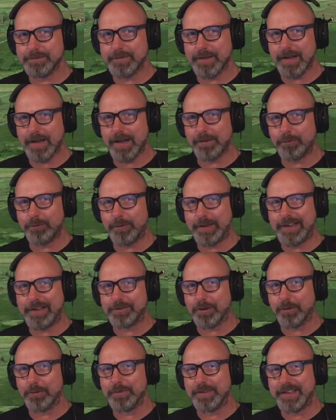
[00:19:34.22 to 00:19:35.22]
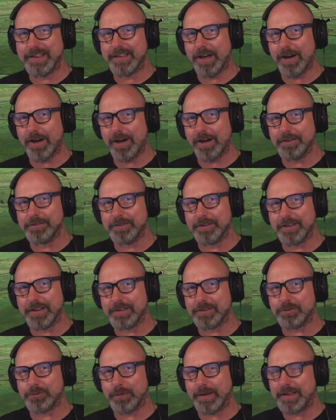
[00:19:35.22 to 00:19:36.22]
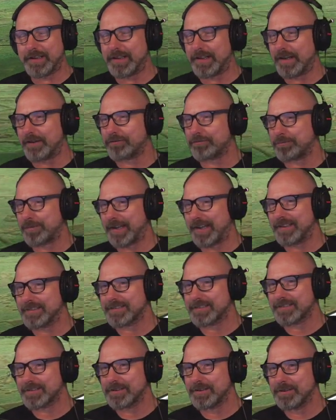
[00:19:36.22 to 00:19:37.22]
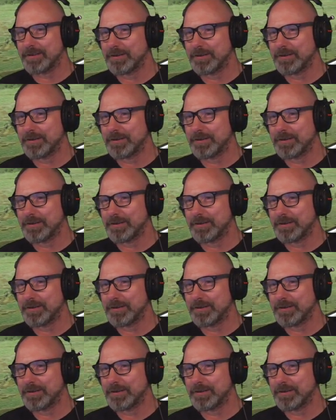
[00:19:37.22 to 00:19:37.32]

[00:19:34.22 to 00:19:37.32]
I really don't need 120 FPS.